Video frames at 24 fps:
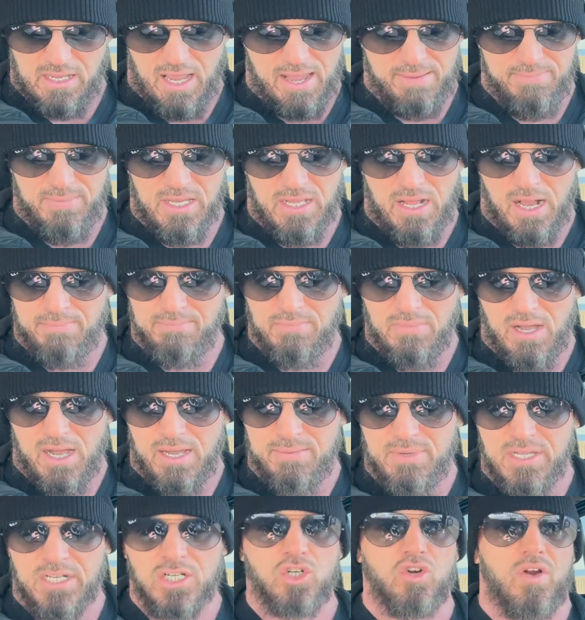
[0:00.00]
mean,
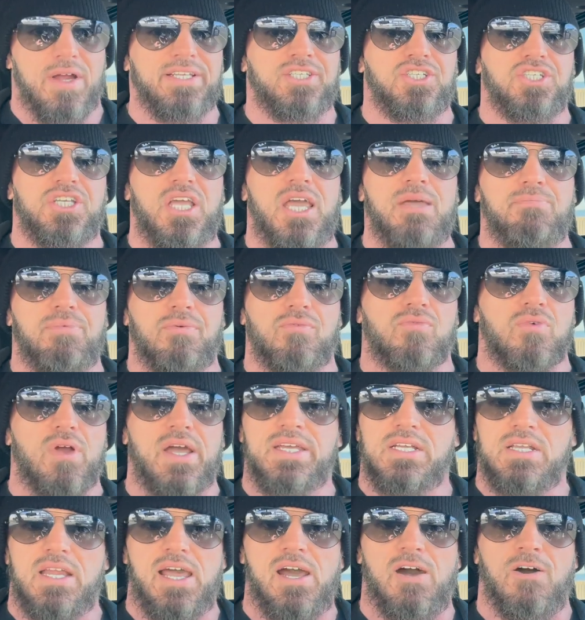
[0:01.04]
I'm in great shape
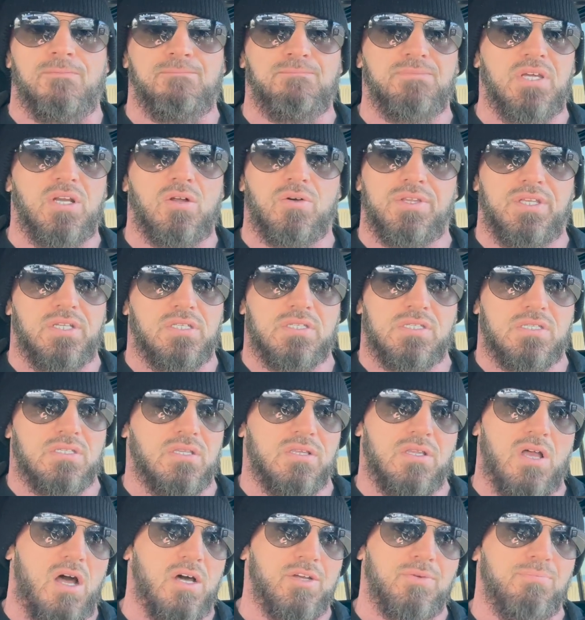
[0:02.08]
right now. You know,
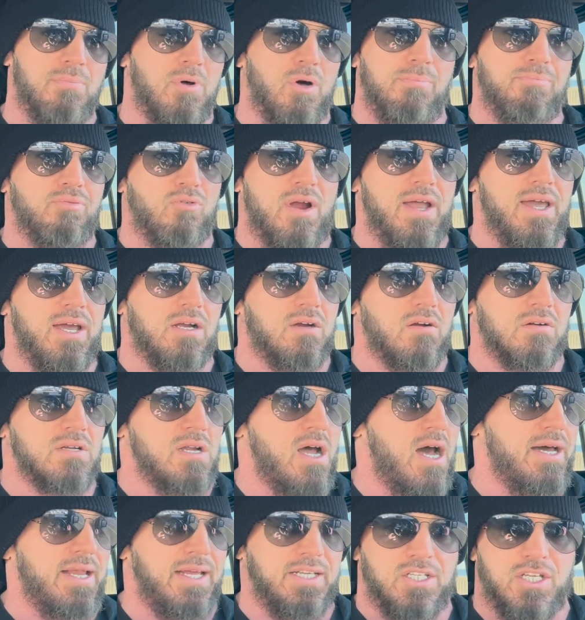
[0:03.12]
the humble brag or
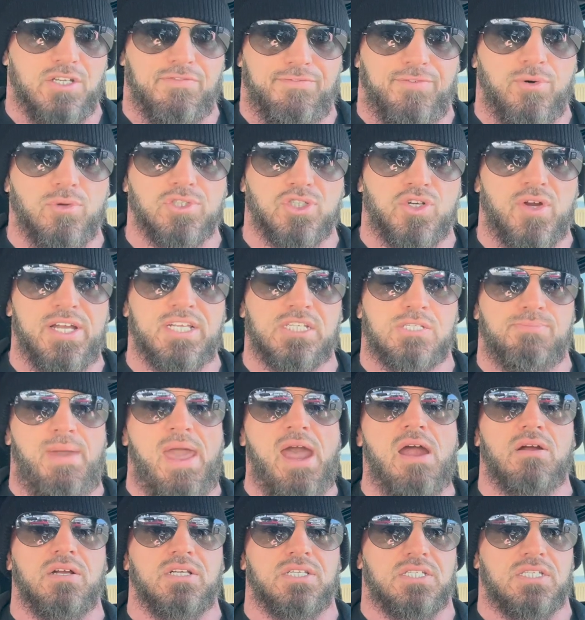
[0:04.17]
not, I did full
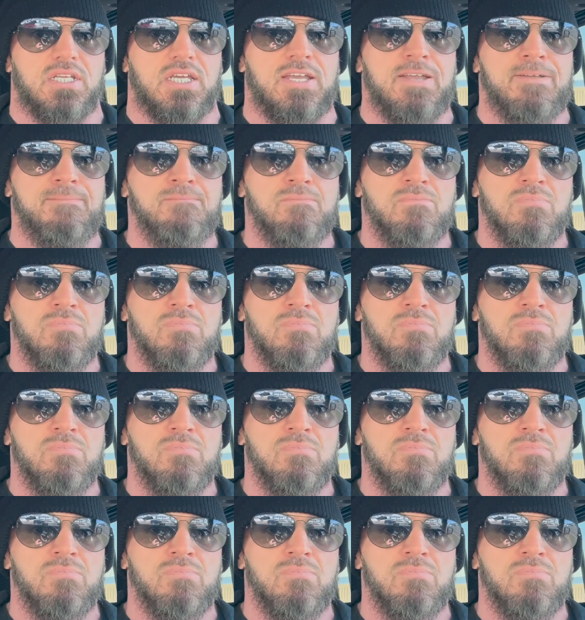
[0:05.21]
transparency.